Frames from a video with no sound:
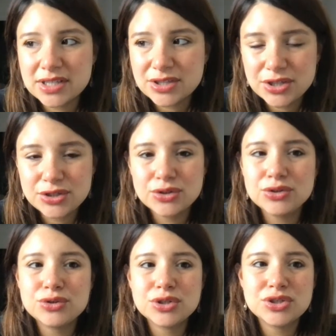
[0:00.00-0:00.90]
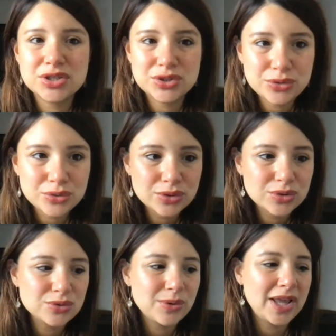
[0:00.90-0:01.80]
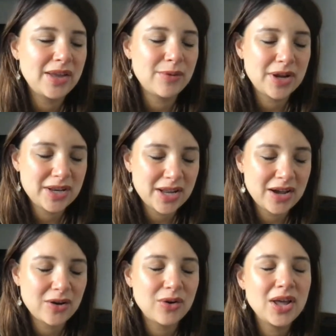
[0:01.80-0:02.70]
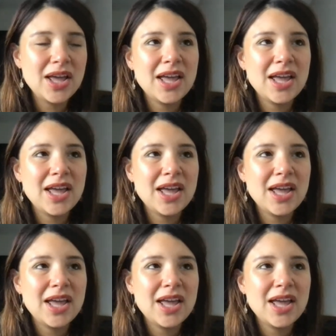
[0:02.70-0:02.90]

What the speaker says: to change your nutrition to lose weight right now,